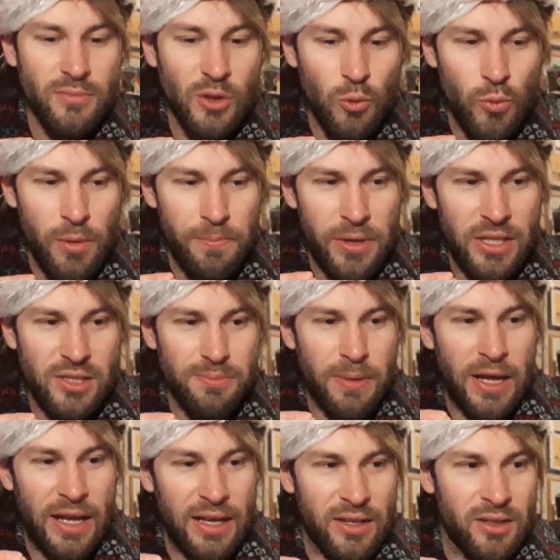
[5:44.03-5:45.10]
when Peter
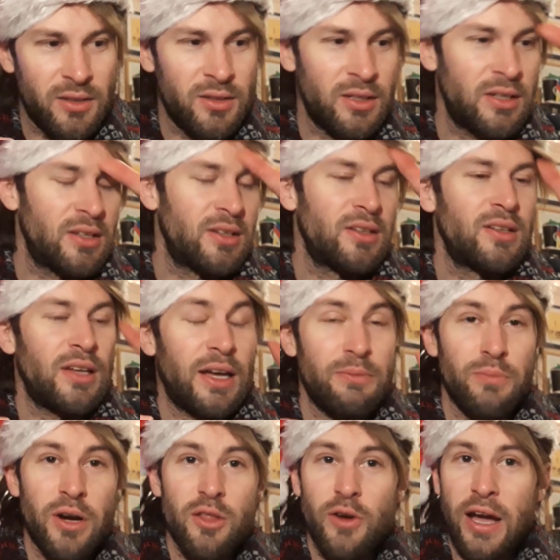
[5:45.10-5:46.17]
Pan, and
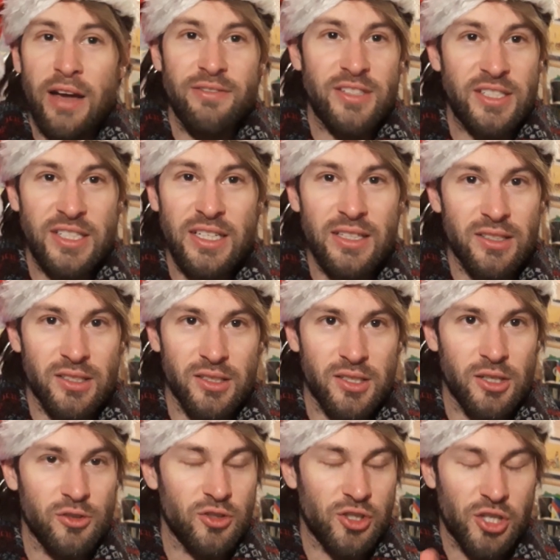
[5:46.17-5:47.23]
by the way, I haven't seen it since
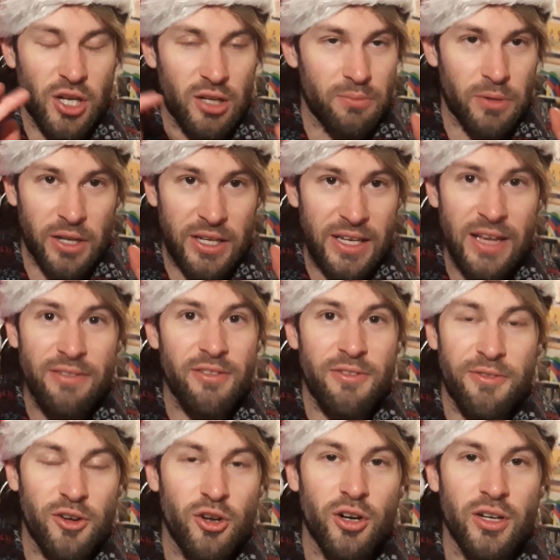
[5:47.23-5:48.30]
I was a child, but I never
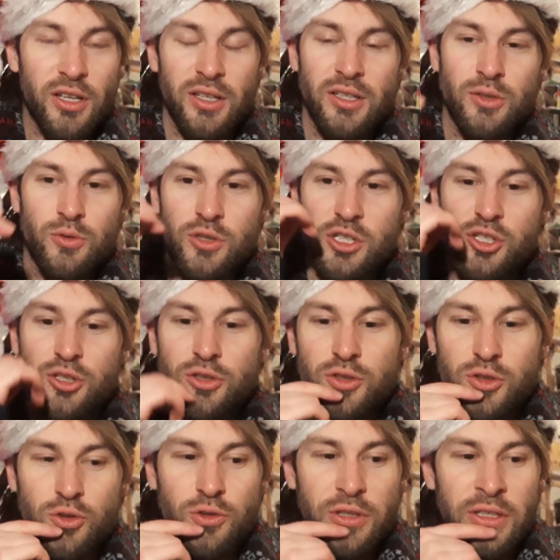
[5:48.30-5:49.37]
forgot it because it was such a good
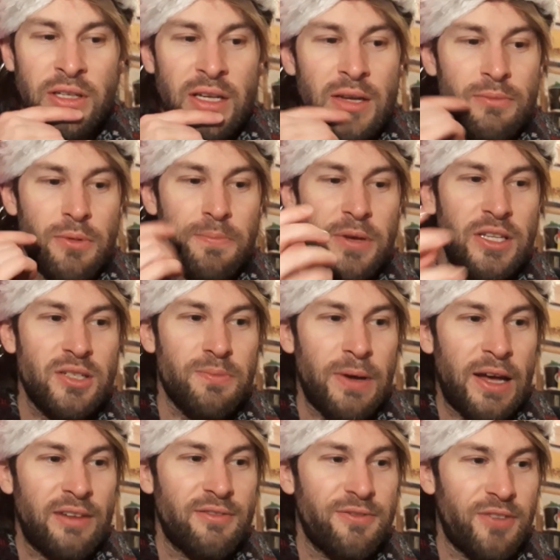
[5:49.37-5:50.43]
story. But Peter
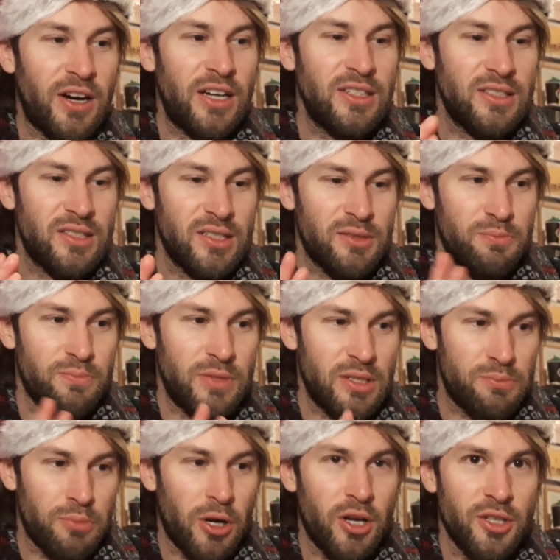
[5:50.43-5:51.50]
Pan finds this
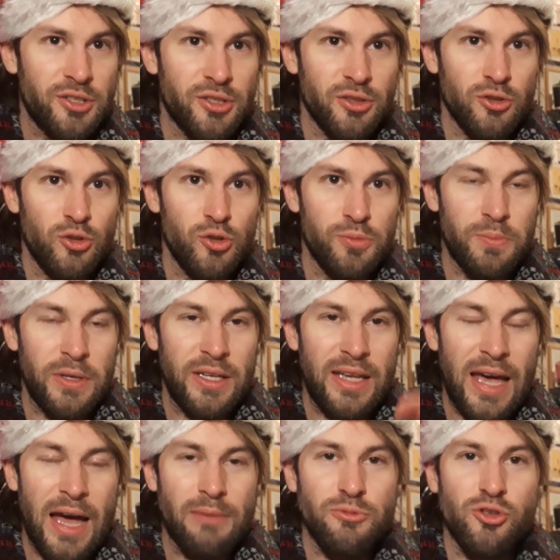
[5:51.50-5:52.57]
person who's been
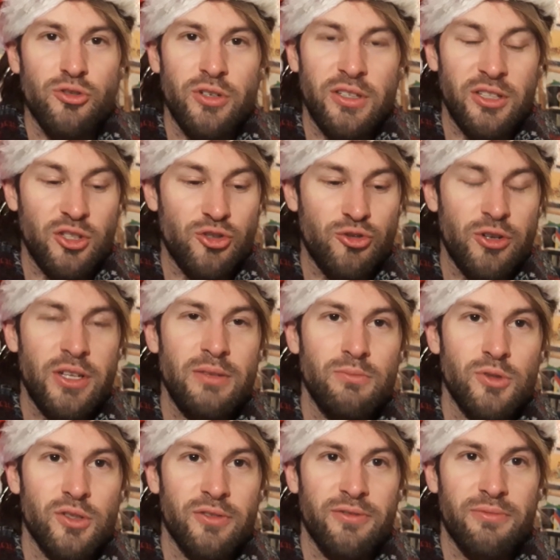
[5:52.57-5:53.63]
capturing the
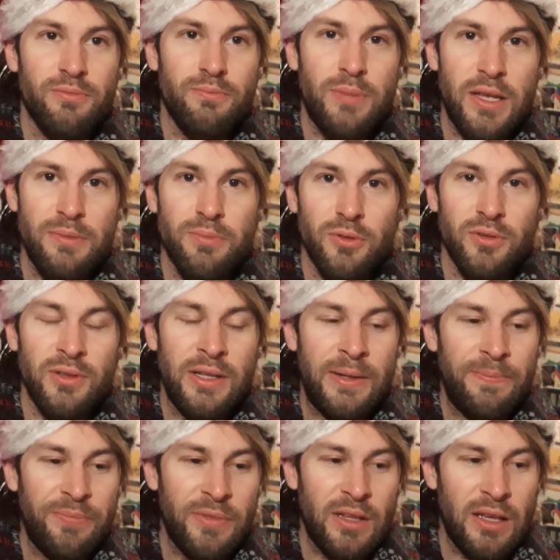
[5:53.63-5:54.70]
dreams of people.
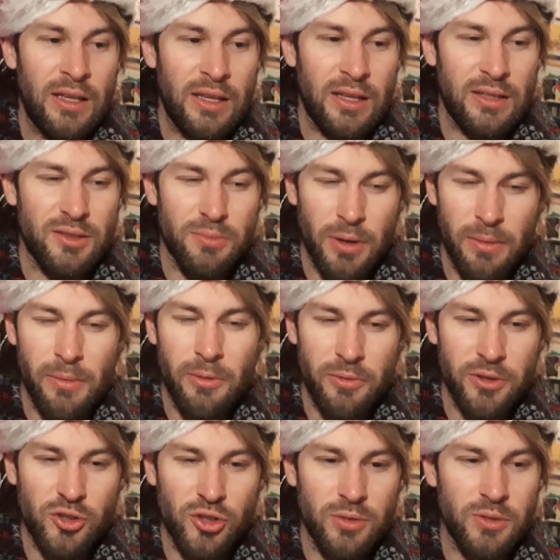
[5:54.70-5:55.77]
To my memory,
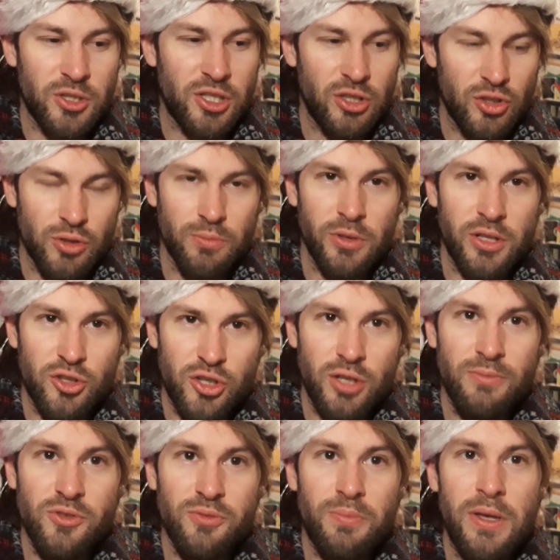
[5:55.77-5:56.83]
the dreams of children, but the
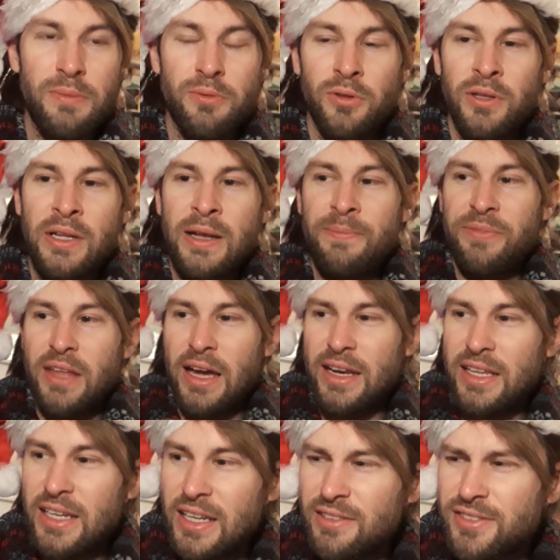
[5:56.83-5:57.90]
dreams of people. And
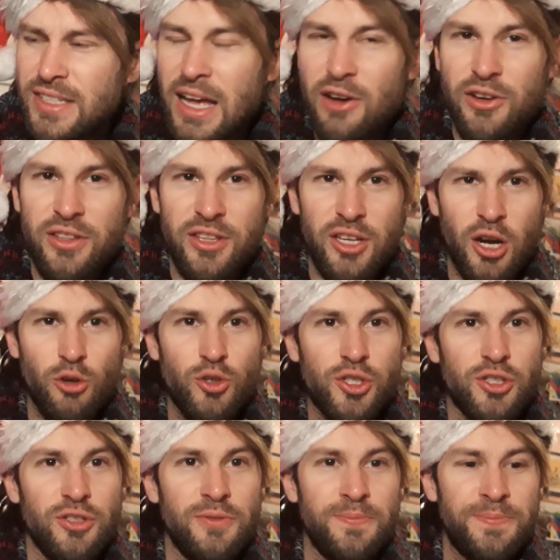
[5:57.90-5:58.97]
he lives out in the
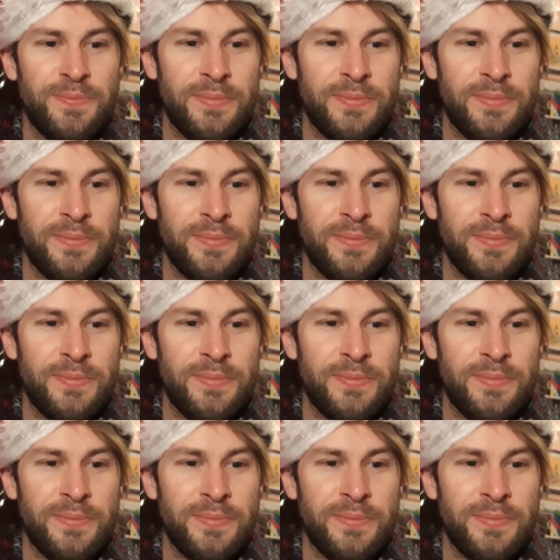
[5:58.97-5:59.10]
ocean,